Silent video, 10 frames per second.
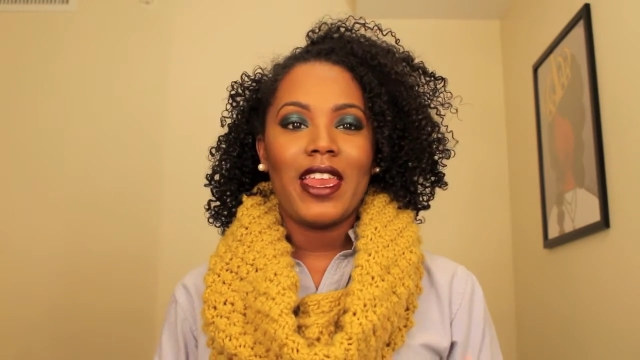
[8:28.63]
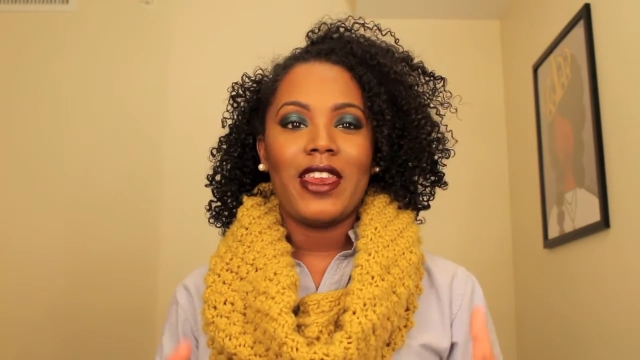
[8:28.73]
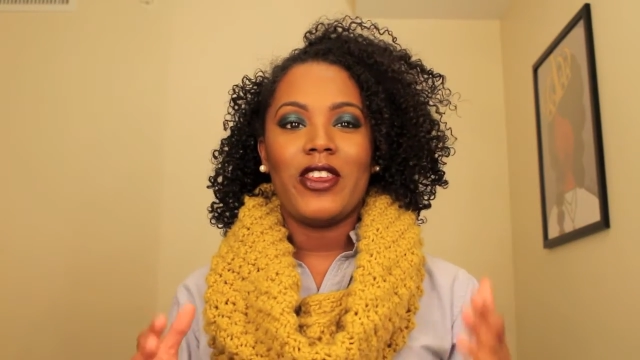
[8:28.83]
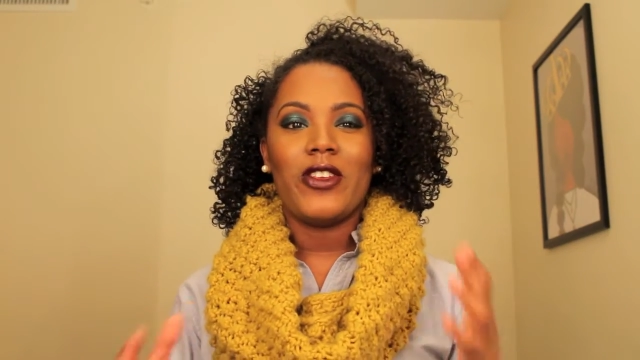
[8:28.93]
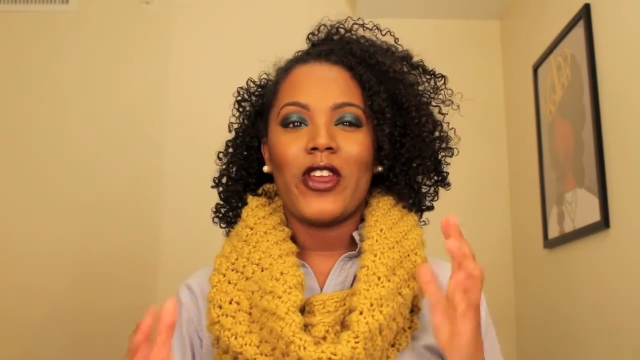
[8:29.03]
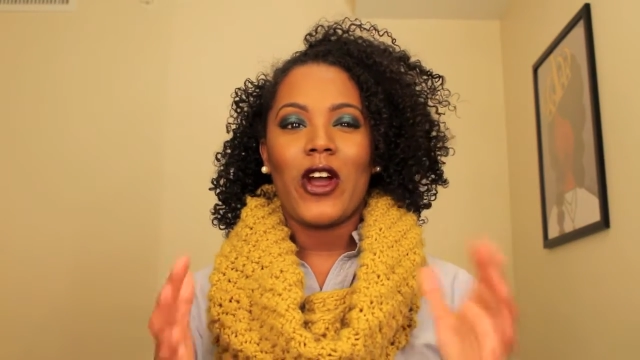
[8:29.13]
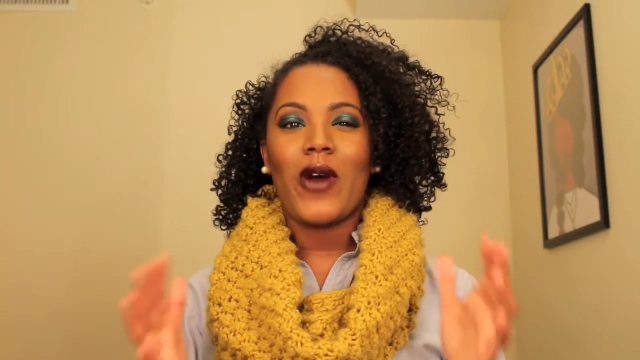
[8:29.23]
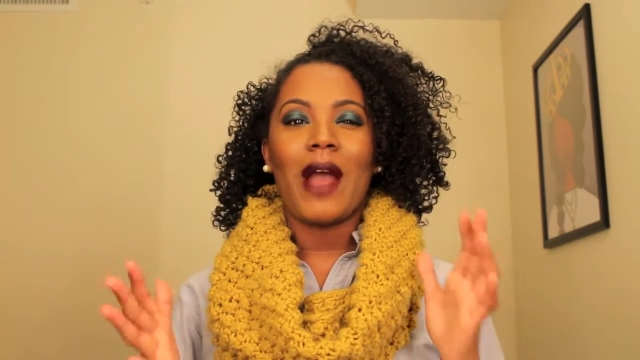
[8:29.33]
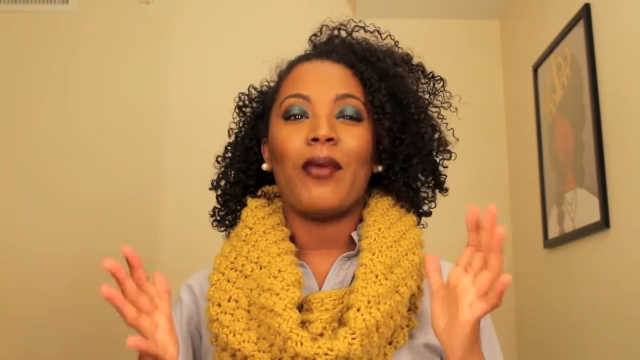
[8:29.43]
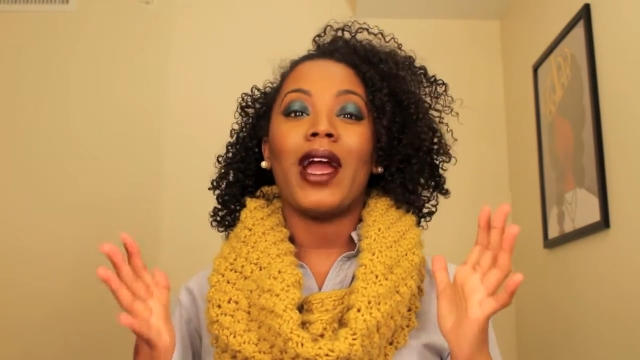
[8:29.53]
you know,
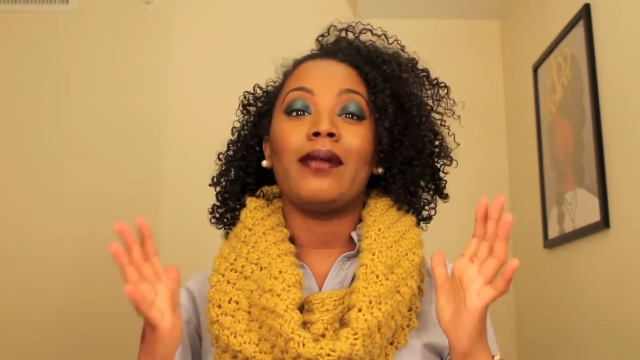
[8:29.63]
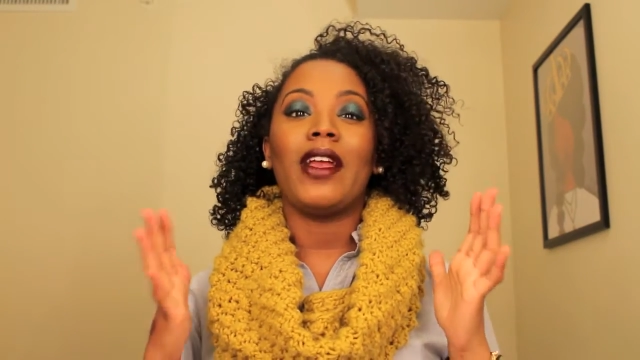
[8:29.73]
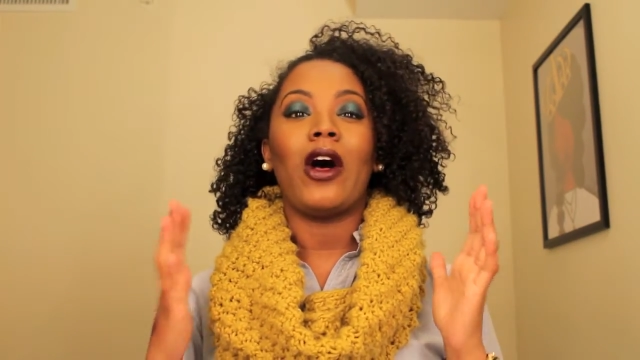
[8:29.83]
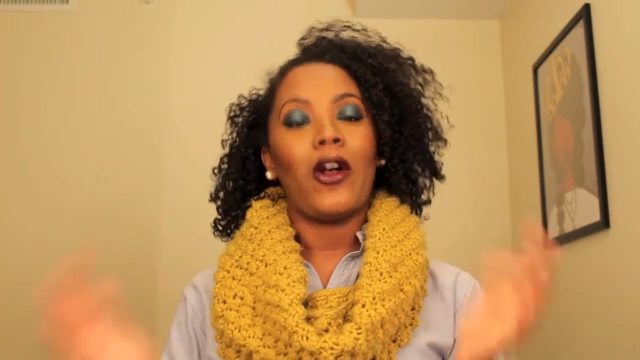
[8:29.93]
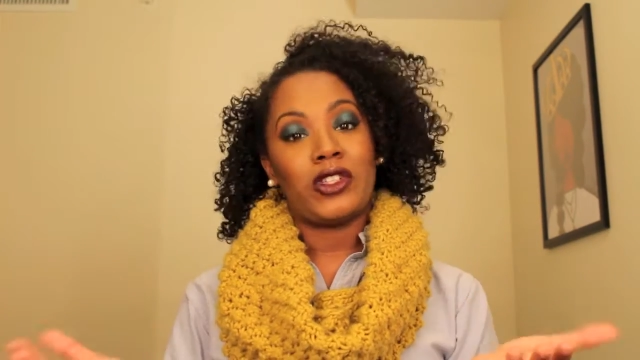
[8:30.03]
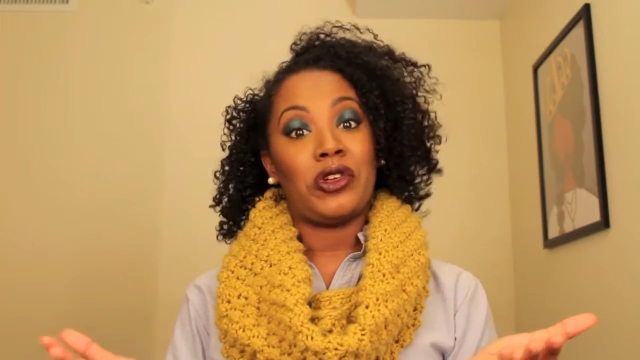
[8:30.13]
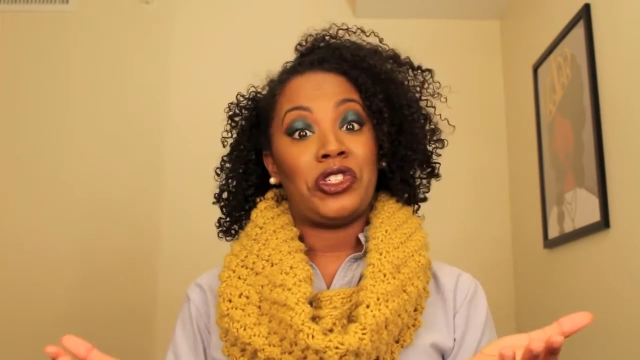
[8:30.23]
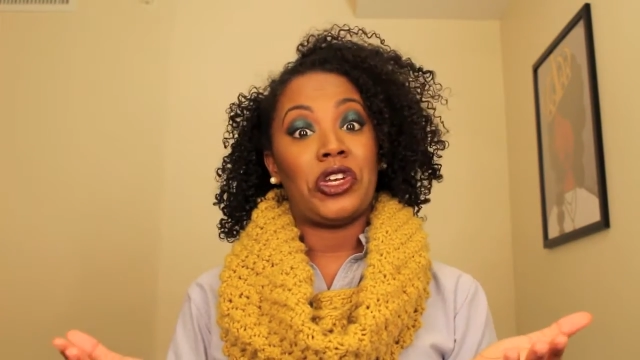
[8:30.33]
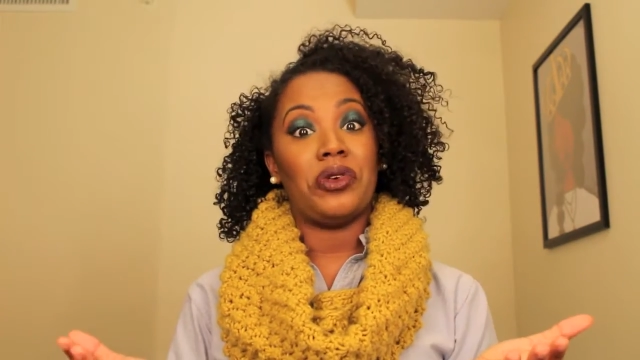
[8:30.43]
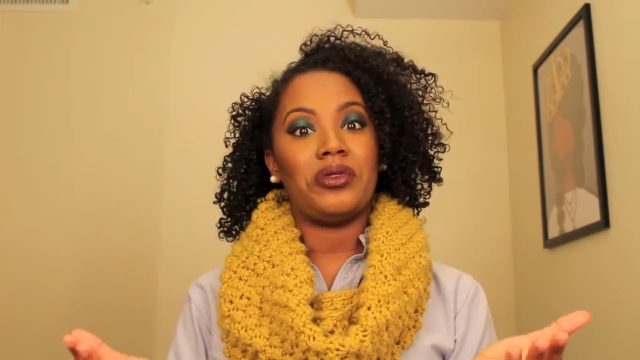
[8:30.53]
I probably also
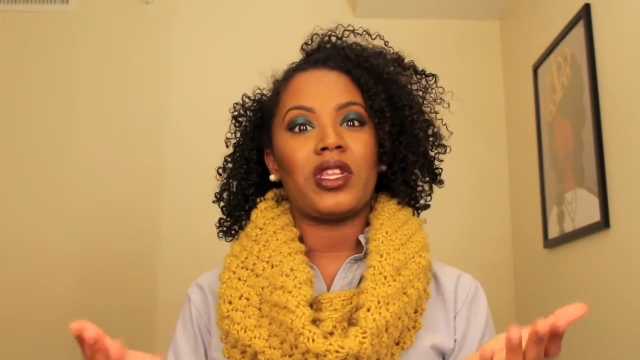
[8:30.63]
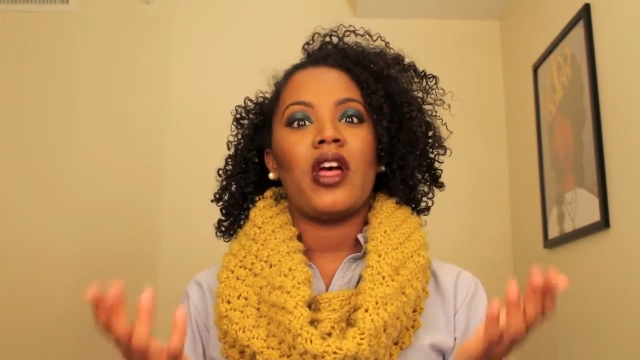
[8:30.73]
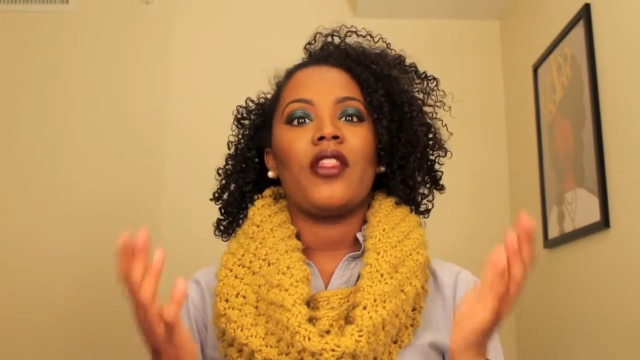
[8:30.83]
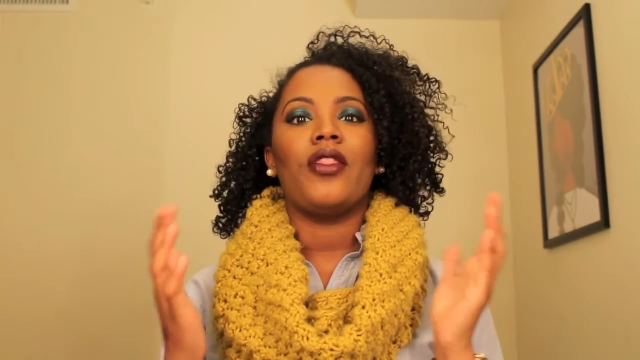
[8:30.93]
chose